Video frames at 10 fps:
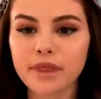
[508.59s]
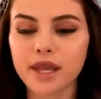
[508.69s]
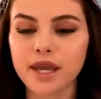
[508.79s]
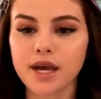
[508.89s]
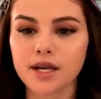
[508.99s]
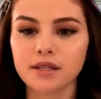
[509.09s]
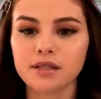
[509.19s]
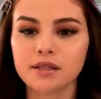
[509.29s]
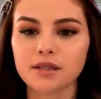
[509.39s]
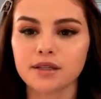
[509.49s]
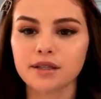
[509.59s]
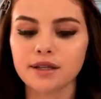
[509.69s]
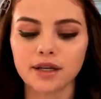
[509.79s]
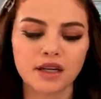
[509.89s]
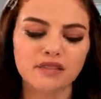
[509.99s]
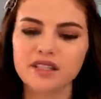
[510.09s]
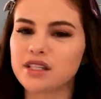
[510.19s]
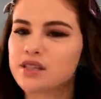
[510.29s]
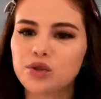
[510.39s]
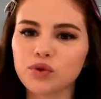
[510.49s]
and it kind of is
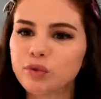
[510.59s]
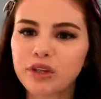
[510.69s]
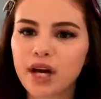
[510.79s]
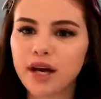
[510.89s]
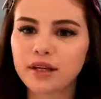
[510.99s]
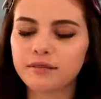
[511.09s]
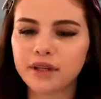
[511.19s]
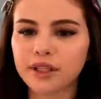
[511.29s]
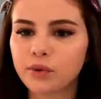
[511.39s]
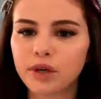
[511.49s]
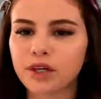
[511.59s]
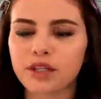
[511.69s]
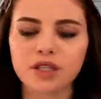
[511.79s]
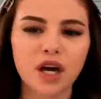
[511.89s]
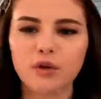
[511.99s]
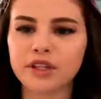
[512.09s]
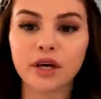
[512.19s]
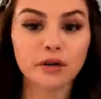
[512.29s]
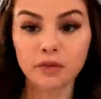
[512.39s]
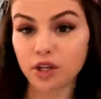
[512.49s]
easy to apply anywhere, anytime
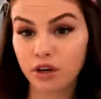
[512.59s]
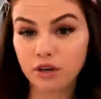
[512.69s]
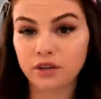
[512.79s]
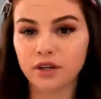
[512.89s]
without a mirror.